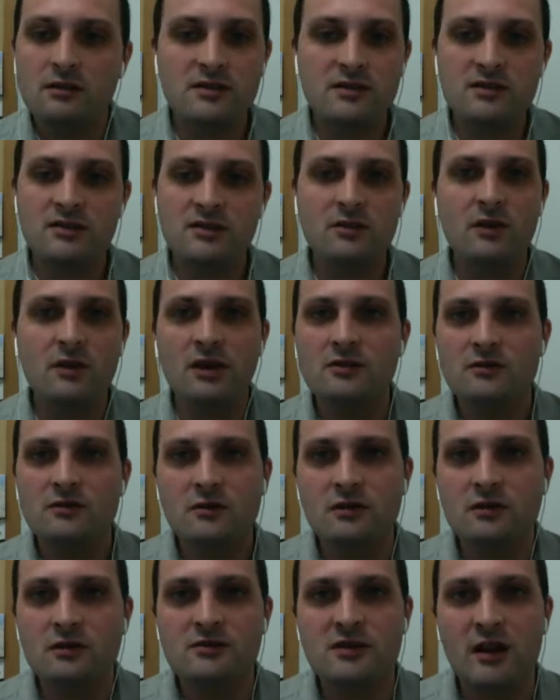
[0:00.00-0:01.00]
do Android
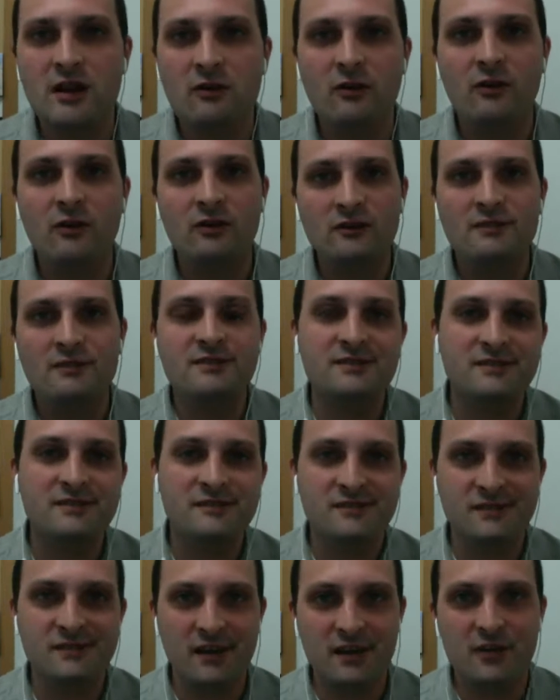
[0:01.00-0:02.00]
in general. Let's
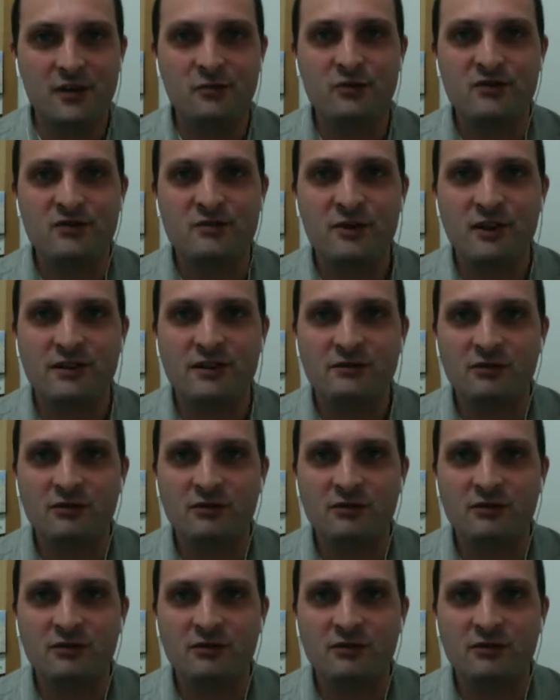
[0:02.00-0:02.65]
get your perspective of the